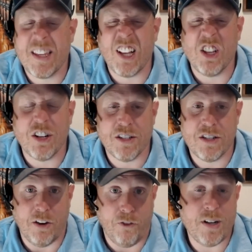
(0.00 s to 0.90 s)
that looks
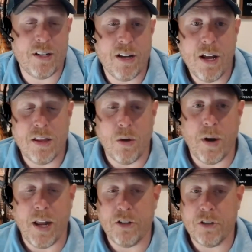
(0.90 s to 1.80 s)
different than
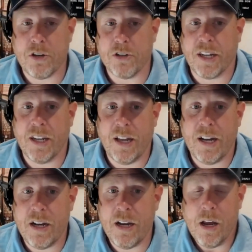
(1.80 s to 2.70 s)
what I just
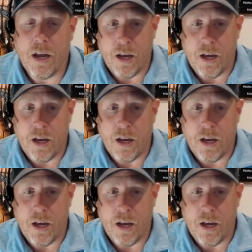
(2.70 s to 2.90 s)
articulated,